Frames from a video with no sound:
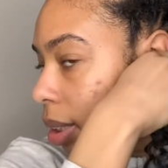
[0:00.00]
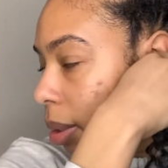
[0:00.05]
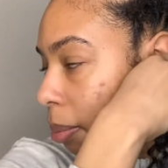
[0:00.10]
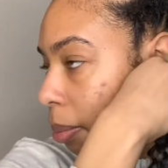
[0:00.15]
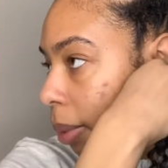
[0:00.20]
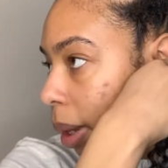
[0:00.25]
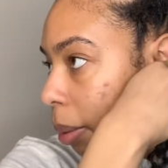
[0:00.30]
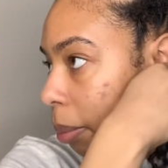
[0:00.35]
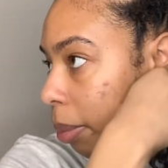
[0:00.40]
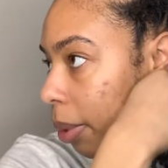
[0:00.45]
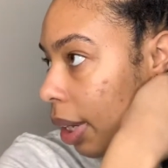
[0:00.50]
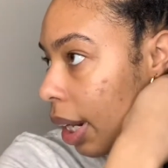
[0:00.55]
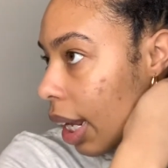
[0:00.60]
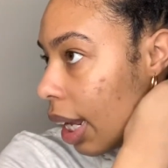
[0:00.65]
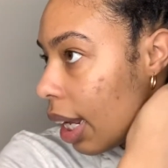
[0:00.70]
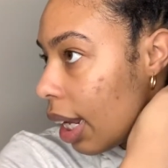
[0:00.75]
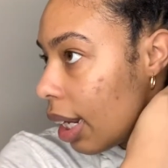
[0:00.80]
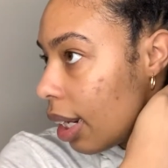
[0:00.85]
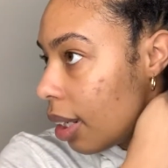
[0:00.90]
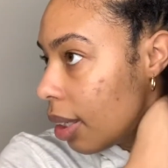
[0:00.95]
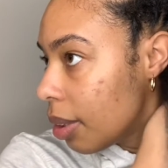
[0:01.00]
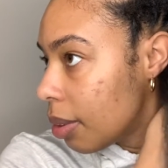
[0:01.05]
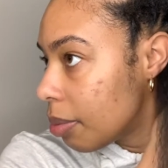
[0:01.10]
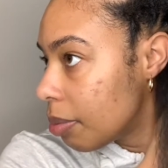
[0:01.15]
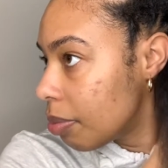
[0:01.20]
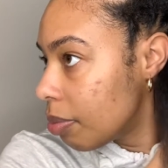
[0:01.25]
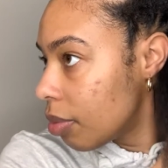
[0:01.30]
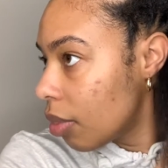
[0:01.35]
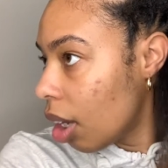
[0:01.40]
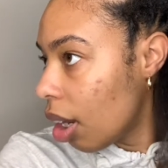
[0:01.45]
my braid,
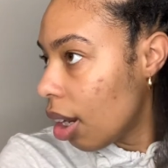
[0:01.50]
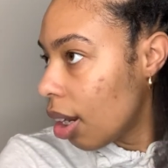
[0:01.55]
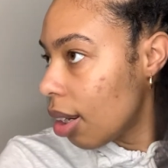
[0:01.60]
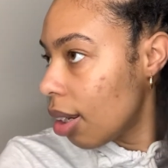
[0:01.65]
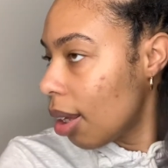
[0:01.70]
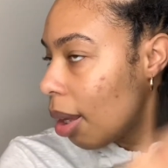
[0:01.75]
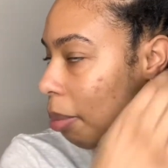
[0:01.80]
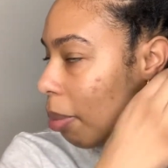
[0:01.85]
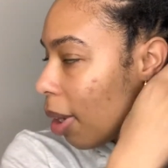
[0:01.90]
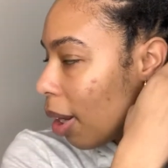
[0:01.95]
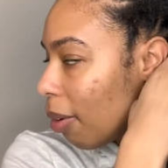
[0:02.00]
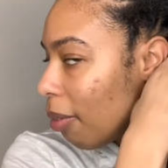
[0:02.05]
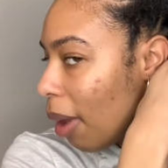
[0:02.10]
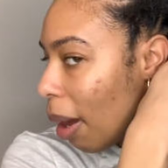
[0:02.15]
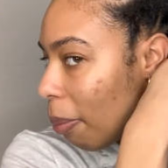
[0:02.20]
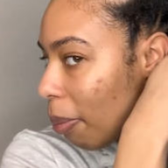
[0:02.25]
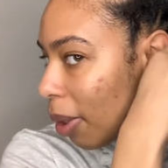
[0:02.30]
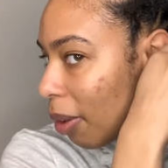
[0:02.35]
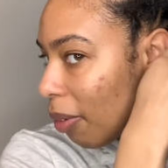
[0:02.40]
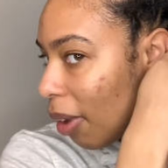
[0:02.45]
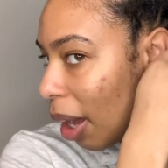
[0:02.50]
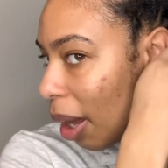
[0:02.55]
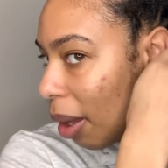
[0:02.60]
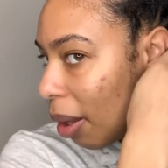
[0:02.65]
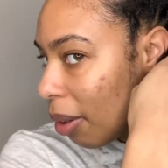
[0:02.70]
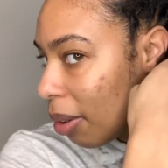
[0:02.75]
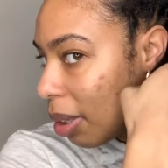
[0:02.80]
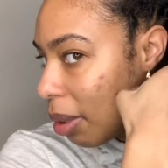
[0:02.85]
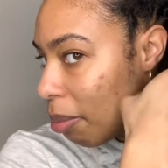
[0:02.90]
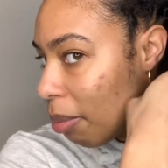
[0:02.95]
or I'm gonna wrap it
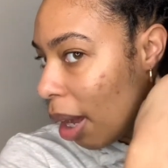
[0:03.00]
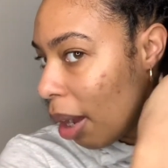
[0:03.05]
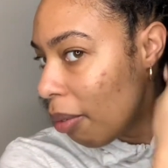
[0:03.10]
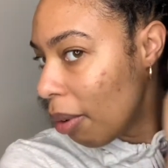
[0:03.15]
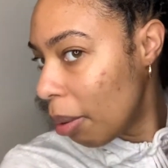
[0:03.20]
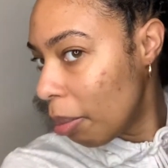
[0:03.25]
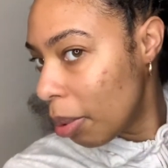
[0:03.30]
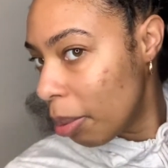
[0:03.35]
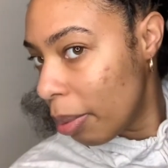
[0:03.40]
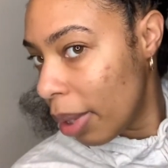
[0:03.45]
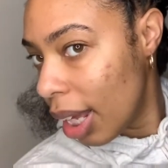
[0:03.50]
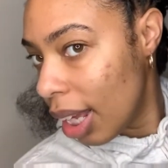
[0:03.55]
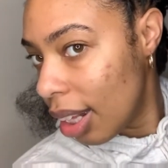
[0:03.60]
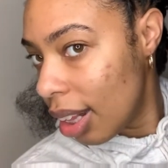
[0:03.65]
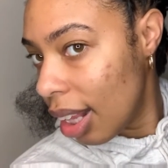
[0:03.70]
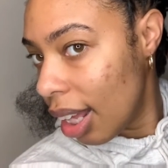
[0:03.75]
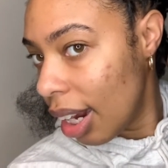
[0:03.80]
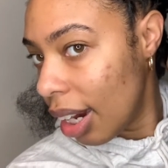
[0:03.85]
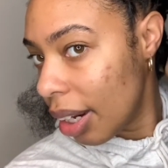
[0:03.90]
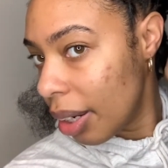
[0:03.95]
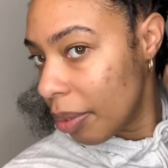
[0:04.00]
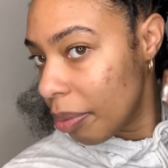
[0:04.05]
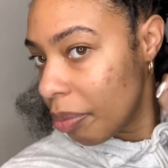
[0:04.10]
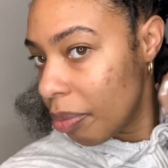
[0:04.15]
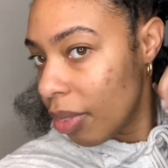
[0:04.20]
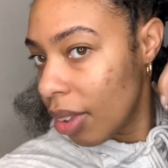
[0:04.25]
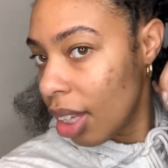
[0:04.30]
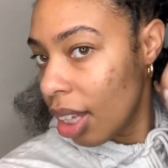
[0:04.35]
around my rubber band there,